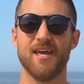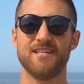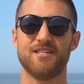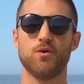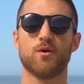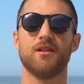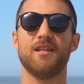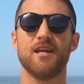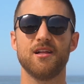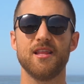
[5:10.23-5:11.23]
is you're
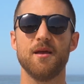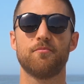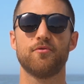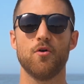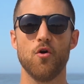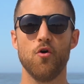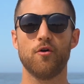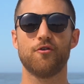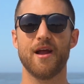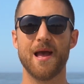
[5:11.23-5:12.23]
literally
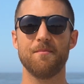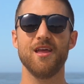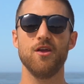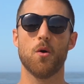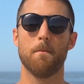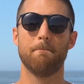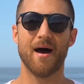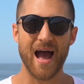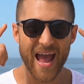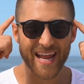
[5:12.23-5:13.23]
programming your
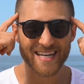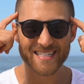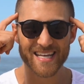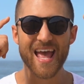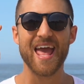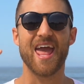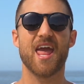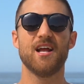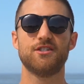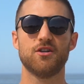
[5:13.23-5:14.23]
mind
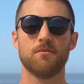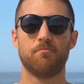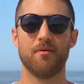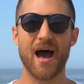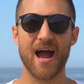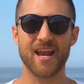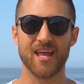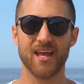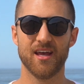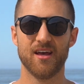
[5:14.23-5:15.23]
and your
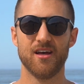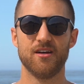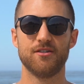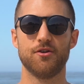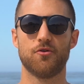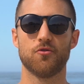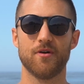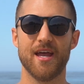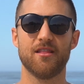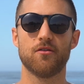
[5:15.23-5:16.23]
body to
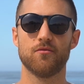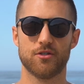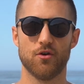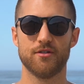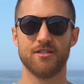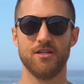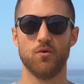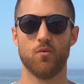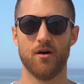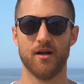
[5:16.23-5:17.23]
create the results that you
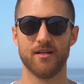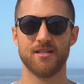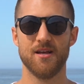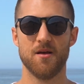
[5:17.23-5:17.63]
want.